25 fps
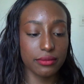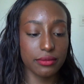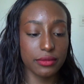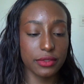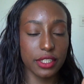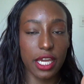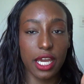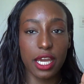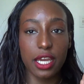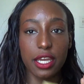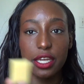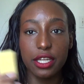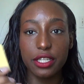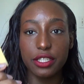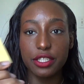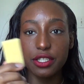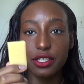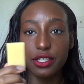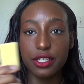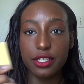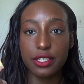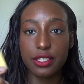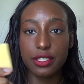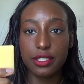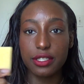Yeah, it's
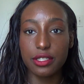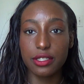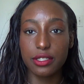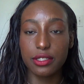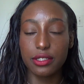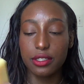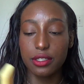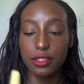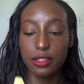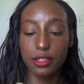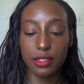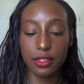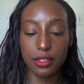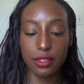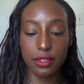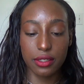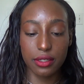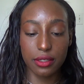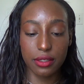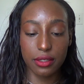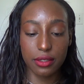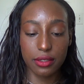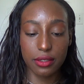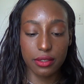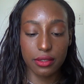just
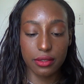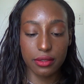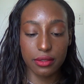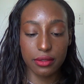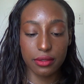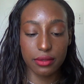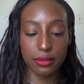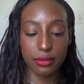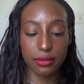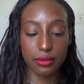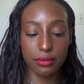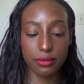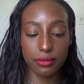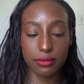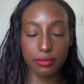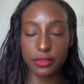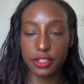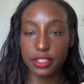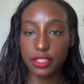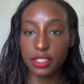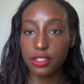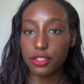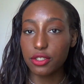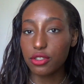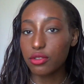
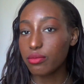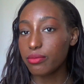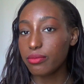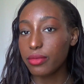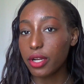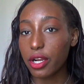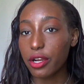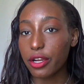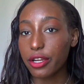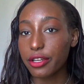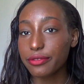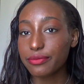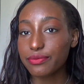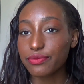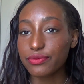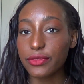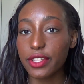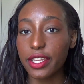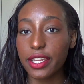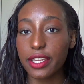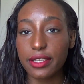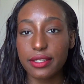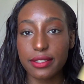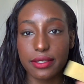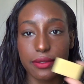a little bar.
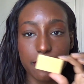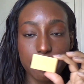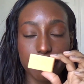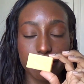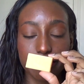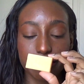And